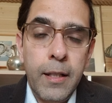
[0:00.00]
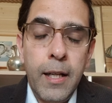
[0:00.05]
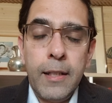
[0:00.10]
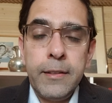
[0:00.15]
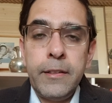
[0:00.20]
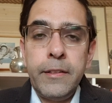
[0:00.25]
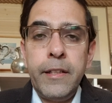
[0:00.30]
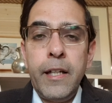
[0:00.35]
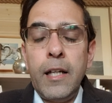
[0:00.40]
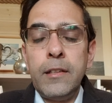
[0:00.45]

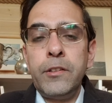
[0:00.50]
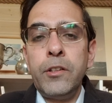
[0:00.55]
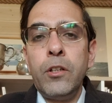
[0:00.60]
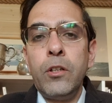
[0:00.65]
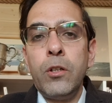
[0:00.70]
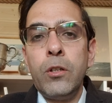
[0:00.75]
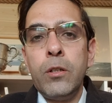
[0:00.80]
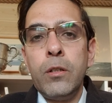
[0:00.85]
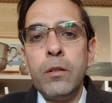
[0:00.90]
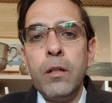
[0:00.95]
as you
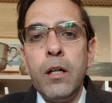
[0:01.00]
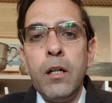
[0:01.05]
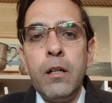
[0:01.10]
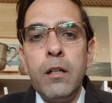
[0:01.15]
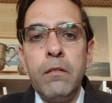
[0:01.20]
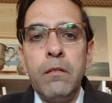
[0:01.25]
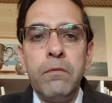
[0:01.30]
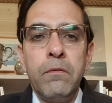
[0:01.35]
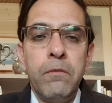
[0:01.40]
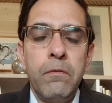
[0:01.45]

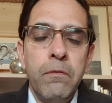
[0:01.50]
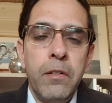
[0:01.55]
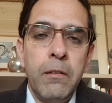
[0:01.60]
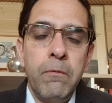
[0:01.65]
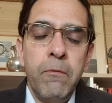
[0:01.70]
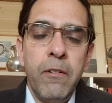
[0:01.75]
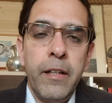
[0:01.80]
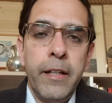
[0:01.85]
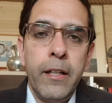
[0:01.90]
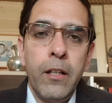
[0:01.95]
know, with
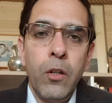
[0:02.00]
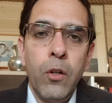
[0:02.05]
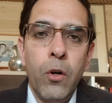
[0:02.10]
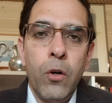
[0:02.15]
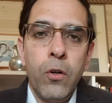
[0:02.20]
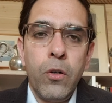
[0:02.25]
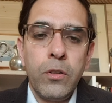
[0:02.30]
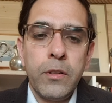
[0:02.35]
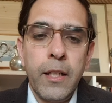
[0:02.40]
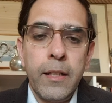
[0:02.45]
many
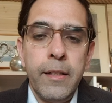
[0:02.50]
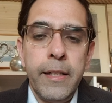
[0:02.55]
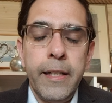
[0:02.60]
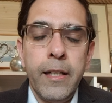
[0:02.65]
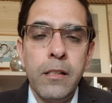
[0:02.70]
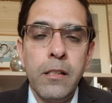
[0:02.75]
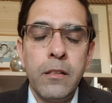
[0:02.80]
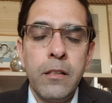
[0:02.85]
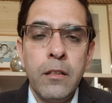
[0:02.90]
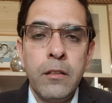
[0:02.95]
laws and
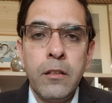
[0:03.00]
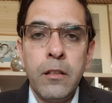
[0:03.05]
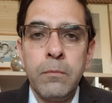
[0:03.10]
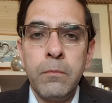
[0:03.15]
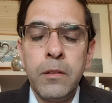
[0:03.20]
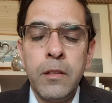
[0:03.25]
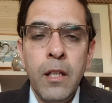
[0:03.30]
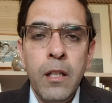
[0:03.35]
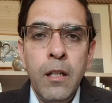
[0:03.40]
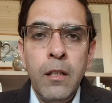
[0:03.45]
legal
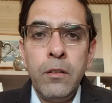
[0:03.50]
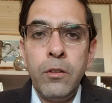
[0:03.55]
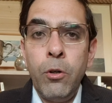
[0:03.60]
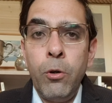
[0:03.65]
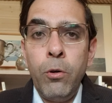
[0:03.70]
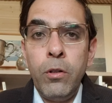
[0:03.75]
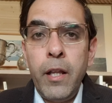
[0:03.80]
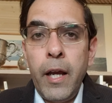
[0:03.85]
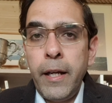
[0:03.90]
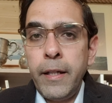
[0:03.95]
systems, the
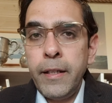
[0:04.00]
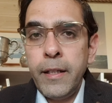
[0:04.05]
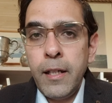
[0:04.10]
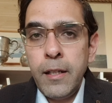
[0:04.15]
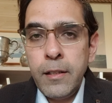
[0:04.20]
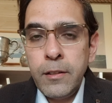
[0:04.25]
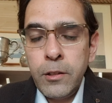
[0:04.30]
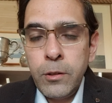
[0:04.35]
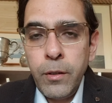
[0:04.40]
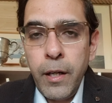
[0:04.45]
whole idea
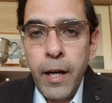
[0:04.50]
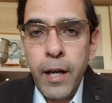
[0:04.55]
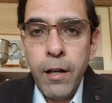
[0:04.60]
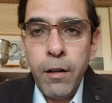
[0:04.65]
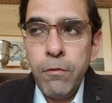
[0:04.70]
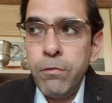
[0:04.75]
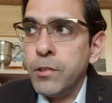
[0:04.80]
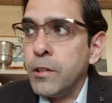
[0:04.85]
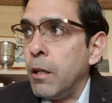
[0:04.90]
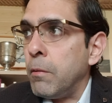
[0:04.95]
is to
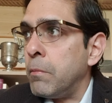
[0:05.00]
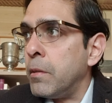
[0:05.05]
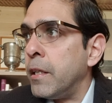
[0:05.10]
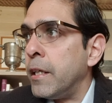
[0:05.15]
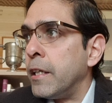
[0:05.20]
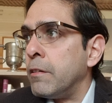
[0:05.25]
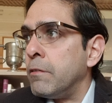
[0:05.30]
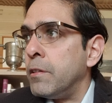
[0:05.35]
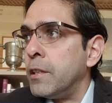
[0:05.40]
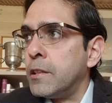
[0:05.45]
have
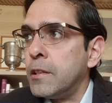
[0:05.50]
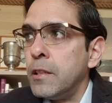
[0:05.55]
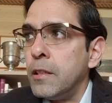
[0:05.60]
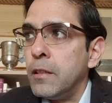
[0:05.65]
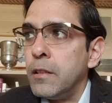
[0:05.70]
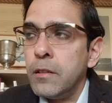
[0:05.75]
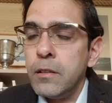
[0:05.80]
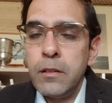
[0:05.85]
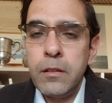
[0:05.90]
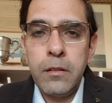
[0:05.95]
something which
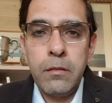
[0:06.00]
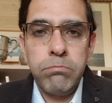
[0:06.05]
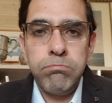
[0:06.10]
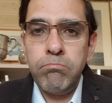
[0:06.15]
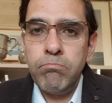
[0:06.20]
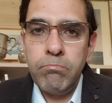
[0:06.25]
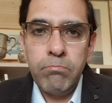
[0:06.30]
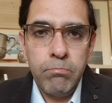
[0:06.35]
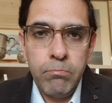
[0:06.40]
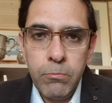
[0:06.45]
is
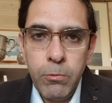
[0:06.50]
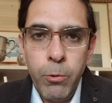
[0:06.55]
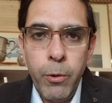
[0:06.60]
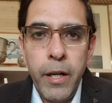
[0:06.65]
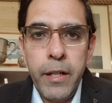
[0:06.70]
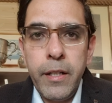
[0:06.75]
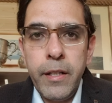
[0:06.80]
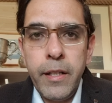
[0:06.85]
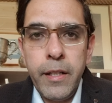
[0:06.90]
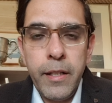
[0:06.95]

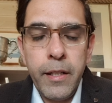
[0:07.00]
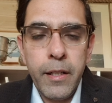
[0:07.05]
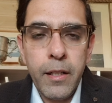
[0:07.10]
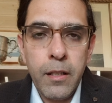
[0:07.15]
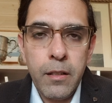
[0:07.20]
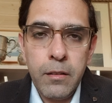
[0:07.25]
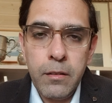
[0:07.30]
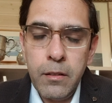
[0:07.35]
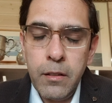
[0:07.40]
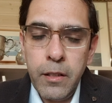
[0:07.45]
ready
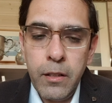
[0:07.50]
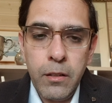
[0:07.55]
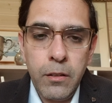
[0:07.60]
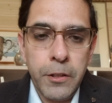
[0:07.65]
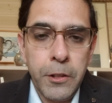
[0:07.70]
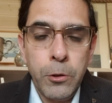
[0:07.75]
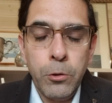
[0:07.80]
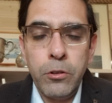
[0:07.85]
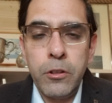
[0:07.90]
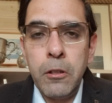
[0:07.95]
and
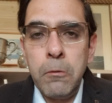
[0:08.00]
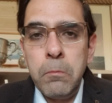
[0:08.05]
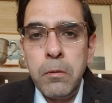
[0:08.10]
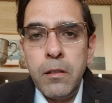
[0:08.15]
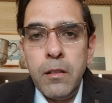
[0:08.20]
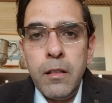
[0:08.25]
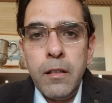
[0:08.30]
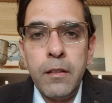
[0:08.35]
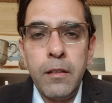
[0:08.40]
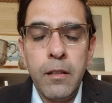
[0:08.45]

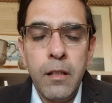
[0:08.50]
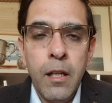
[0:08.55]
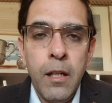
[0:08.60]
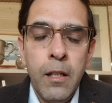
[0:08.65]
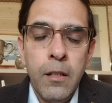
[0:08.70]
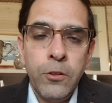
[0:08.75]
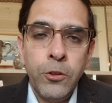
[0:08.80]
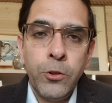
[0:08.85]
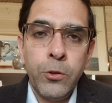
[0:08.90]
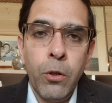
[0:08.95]
usable and
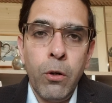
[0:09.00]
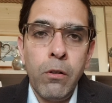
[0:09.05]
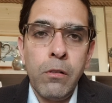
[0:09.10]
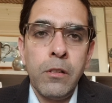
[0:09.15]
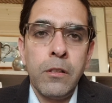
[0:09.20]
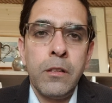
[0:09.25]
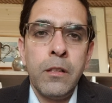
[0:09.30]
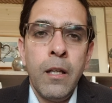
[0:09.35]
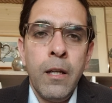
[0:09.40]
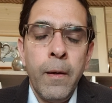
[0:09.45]

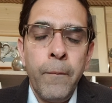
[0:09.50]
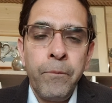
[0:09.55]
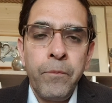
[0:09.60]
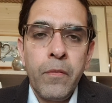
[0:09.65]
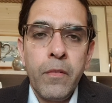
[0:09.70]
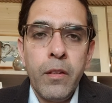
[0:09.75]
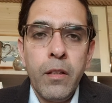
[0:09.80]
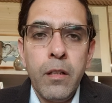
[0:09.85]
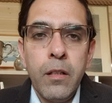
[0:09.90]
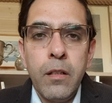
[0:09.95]
solves
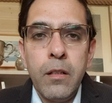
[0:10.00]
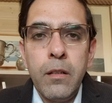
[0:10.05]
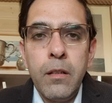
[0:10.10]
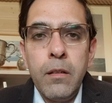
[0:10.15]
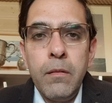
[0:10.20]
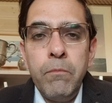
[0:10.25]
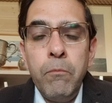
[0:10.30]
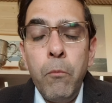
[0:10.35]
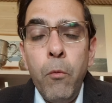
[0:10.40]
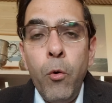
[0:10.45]

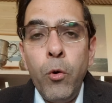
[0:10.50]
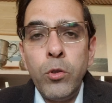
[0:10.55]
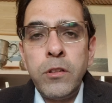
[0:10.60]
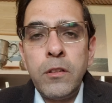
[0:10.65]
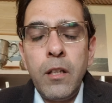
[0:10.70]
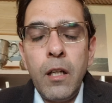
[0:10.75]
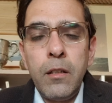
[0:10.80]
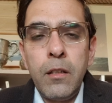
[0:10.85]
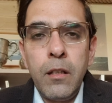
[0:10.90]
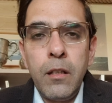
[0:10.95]
the most
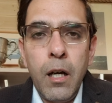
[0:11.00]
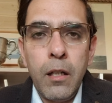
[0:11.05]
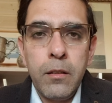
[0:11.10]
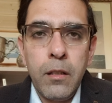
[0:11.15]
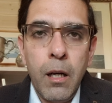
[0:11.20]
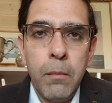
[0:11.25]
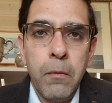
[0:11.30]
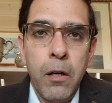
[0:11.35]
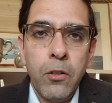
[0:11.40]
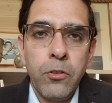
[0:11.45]

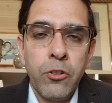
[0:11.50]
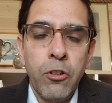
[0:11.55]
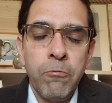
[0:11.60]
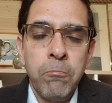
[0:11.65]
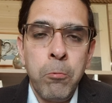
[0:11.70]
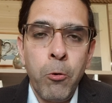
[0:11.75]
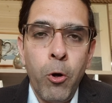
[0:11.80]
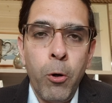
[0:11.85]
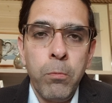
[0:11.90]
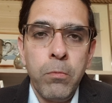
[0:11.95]
amount of
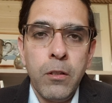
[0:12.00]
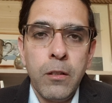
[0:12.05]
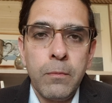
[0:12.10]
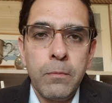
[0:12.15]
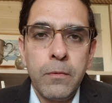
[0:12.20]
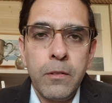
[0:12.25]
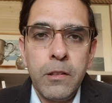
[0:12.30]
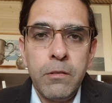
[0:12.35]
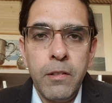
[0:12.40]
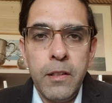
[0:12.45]

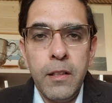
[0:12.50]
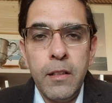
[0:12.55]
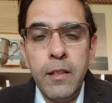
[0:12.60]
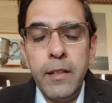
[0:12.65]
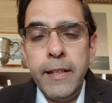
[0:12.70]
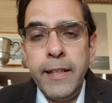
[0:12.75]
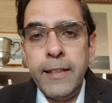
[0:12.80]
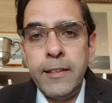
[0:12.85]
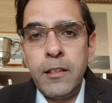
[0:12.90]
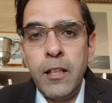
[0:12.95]
problems with the
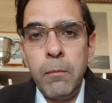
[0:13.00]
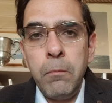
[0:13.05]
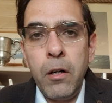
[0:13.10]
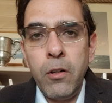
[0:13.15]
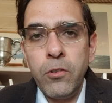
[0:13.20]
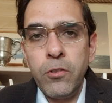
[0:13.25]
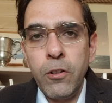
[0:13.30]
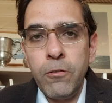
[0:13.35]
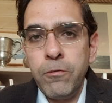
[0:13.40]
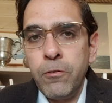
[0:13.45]
least
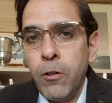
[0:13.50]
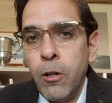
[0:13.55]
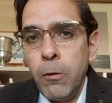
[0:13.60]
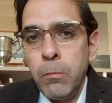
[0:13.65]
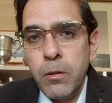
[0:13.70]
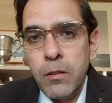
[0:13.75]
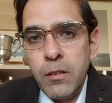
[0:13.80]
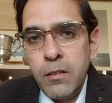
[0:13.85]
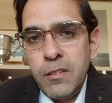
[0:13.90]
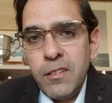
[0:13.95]
amount of
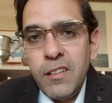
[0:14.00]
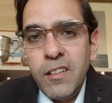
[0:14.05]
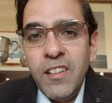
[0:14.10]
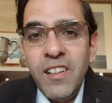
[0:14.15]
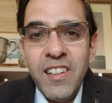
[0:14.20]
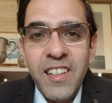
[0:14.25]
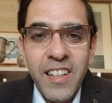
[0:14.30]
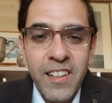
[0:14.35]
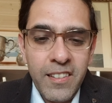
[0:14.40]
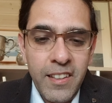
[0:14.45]
trouble. So
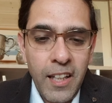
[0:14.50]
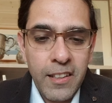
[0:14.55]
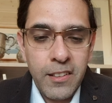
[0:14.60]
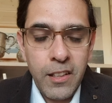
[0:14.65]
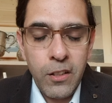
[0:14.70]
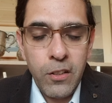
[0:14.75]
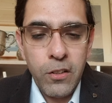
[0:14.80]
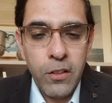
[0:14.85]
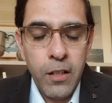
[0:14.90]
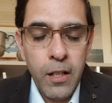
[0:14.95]
that's
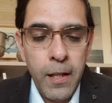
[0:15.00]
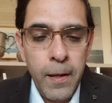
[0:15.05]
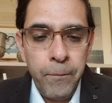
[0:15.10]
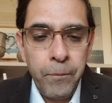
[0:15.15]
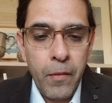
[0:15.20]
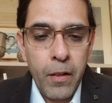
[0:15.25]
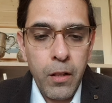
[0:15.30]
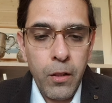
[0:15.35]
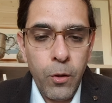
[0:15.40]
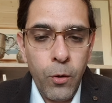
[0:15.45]
how
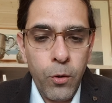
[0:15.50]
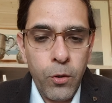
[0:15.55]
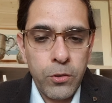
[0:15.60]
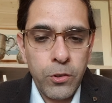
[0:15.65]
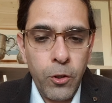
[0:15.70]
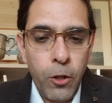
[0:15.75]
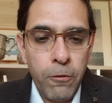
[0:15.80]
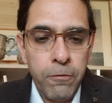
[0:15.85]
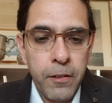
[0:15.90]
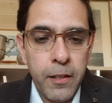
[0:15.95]
laws
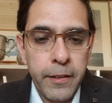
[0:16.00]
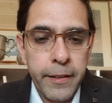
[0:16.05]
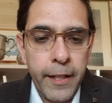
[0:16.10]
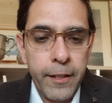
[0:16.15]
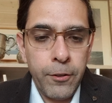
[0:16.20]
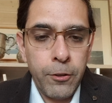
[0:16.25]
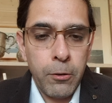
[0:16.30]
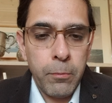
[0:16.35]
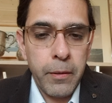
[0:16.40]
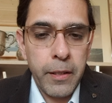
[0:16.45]
often
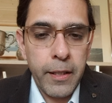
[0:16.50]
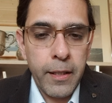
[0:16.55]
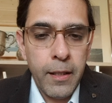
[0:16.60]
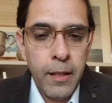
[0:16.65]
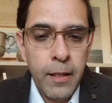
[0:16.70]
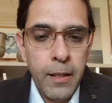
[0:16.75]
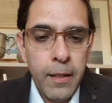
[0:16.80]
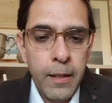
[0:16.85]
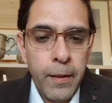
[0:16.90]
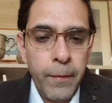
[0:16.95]
tend to be.
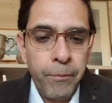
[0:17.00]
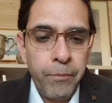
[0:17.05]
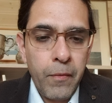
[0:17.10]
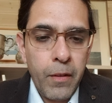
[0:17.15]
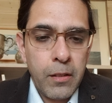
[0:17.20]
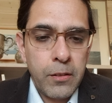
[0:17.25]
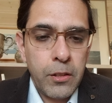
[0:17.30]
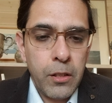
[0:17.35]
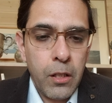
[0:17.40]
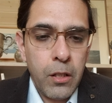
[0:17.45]

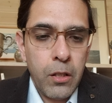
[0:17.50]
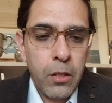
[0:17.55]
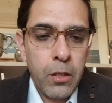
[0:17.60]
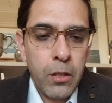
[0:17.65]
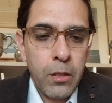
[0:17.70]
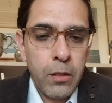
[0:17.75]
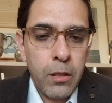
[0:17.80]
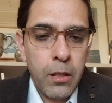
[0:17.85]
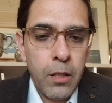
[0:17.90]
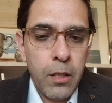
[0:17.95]

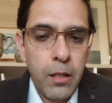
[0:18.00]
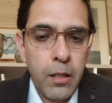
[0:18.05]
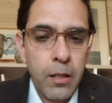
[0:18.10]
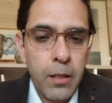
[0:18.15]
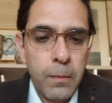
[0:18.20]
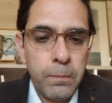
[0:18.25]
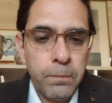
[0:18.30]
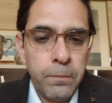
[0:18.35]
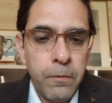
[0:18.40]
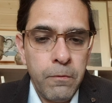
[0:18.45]

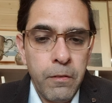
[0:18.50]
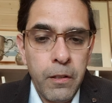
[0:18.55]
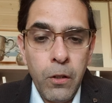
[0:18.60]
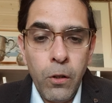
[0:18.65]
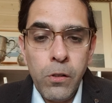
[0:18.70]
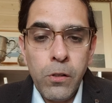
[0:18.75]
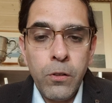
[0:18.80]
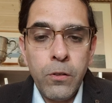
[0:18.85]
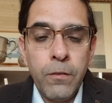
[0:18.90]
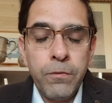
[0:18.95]
So well,
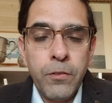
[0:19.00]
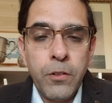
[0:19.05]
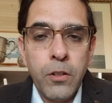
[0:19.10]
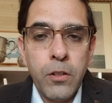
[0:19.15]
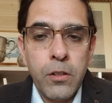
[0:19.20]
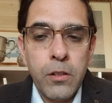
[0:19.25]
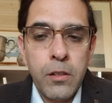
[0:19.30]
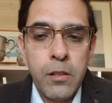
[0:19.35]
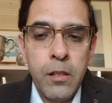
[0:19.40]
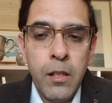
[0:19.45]
although of
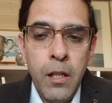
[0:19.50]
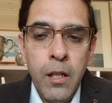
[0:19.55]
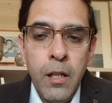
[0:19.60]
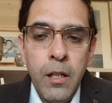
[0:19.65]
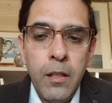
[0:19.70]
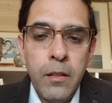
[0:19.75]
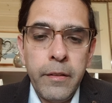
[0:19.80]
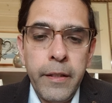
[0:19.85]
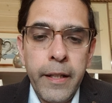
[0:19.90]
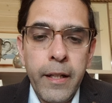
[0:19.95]
course
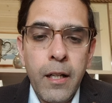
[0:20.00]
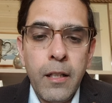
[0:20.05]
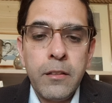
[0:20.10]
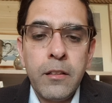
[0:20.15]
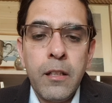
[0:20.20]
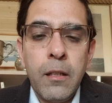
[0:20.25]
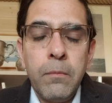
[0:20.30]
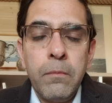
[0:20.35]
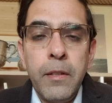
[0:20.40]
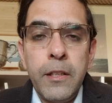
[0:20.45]
there are
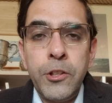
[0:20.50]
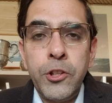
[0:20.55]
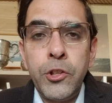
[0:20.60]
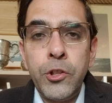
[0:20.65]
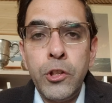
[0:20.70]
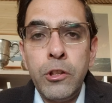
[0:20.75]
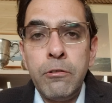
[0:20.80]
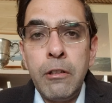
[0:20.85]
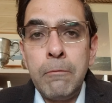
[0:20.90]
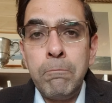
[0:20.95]
some
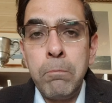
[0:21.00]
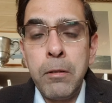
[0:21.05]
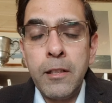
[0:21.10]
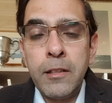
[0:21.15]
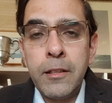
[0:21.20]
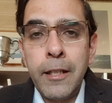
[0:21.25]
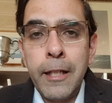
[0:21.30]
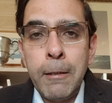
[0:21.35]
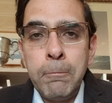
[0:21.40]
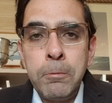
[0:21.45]
issues with
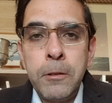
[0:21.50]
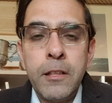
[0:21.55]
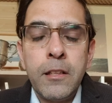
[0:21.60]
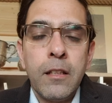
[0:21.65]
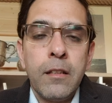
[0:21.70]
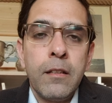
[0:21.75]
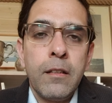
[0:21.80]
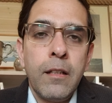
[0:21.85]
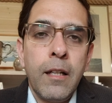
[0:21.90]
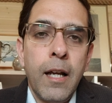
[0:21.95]

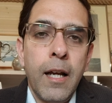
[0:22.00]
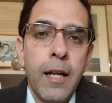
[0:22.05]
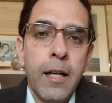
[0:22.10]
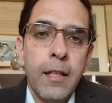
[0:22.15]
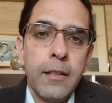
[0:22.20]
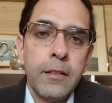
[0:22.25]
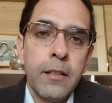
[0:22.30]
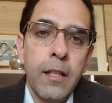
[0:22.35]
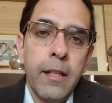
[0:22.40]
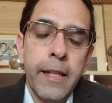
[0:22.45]
prescription
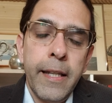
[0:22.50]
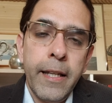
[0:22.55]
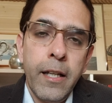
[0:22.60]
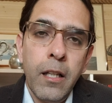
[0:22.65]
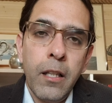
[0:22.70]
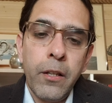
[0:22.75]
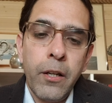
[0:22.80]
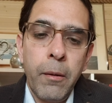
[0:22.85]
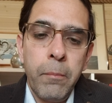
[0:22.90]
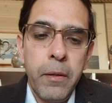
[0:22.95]
as a
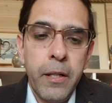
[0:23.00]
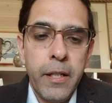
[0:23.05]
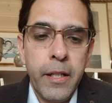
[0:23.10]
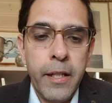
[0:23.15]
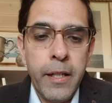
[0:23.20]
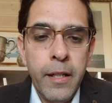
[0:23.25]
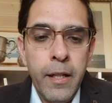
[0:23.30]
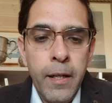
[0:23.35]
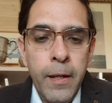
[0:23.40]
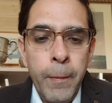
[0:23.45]
legal
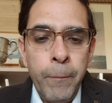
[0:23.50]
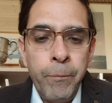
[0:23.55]
remedy,